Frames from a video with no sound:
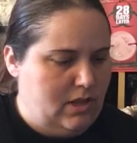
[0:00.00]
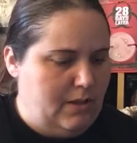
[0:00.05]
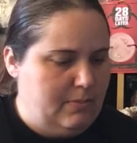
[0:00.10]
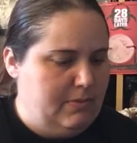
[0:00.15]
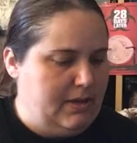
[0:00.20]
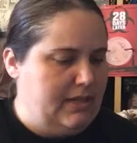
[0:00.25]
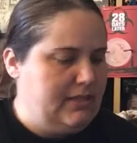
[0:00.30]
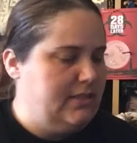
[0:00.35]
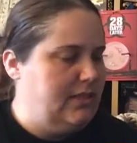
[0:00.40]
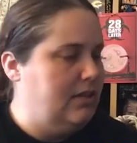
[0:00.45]
I'm
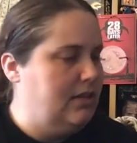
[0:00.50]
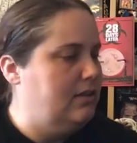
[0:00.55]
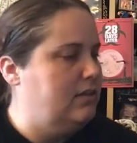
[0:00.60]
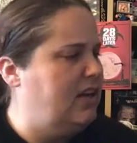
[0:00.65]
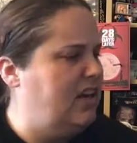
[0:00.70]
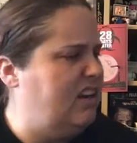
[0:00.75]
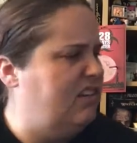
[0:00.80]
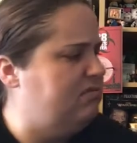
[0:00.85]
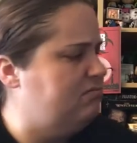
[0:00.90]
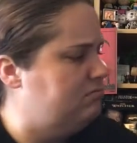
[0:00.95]
guessing.
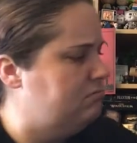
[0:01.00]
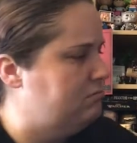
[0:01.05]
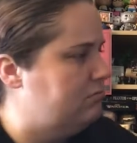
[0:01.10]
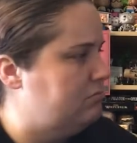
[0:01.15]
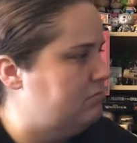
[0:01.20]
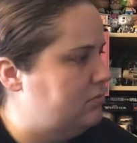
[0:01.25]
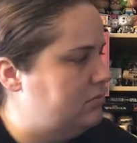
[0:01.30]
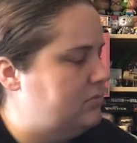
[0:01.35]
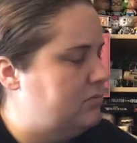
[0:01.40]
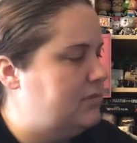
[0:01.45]
Yeah.
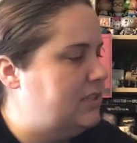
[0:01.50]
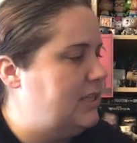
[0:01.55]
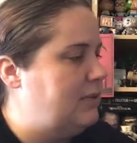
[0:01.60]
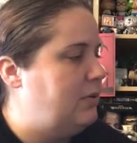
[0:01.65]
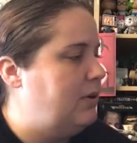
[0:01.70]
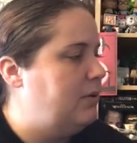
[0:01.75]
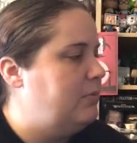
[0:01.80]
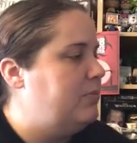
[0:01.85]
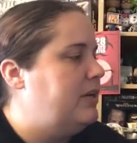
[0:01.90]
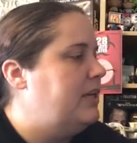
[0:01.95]
Is that
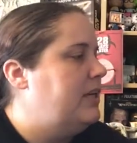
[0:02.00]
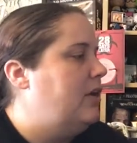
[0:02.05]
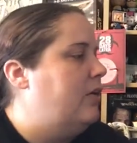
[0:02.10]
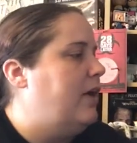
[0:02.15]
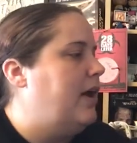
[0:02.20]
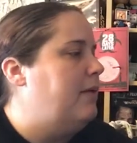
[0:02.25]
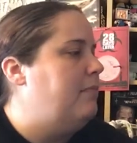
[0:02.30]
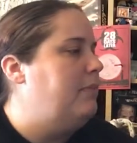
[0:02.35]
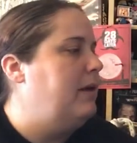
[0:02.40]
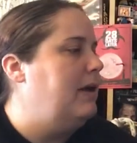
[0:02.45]
what I'm reading?
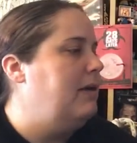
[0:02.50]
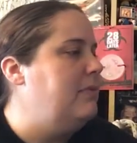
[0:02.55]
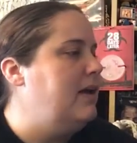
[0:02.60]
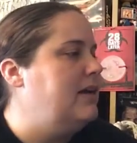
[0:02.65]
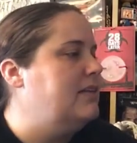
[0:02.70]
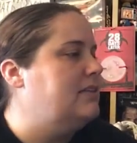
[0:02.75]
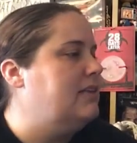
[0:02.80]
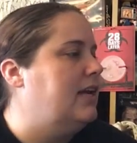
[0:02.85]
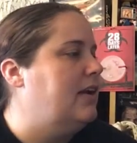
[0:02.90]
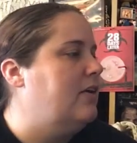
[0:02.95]
Okay,
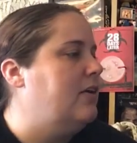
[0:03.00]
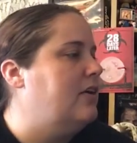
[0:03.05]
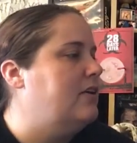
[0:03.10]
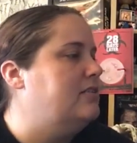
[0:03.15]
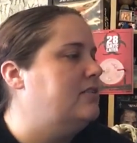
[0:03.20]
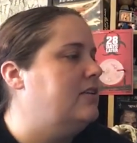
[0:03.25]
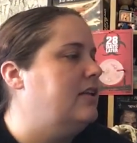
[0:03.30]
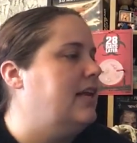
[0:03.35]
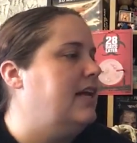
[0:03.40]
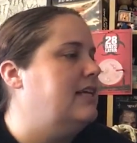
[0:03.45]
Bandbox Erik
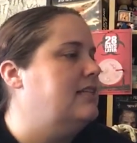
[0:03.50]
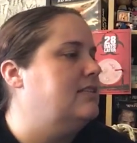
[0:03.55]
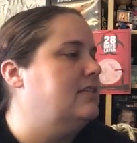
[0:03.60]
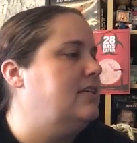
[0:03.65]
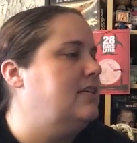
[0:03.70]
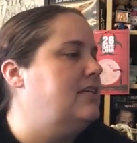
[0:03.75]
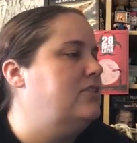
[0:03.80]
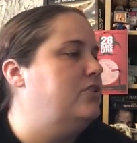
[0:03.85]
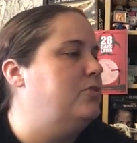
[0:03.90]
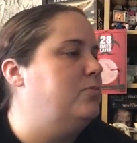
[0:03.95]

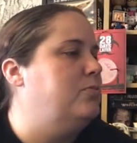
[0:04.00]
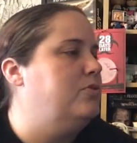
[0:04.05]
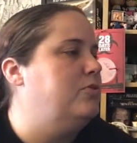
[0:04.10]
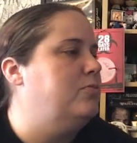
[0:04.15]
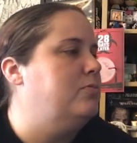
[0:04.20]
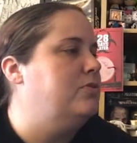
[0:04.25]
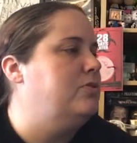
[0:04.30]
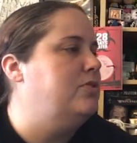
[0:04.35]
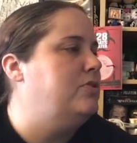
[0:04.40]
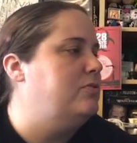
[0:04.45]
Stolhanske, Super
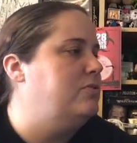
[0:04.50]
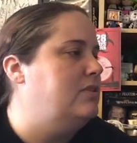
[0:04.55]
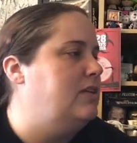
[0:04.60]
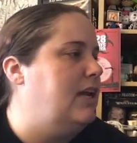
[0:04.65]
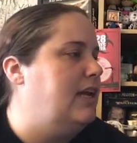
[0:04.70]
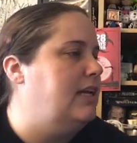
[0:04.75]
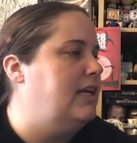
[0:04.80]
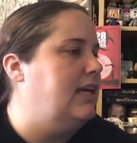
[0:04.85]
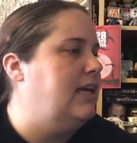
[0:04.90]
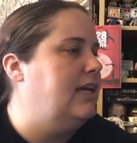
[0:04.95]
Trooper 2
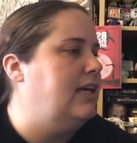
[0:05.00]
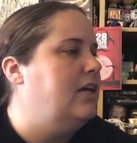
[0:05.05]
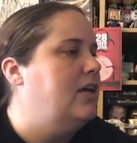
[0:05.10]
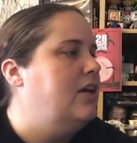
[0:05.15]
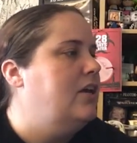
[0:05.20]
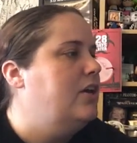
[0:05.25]
signing.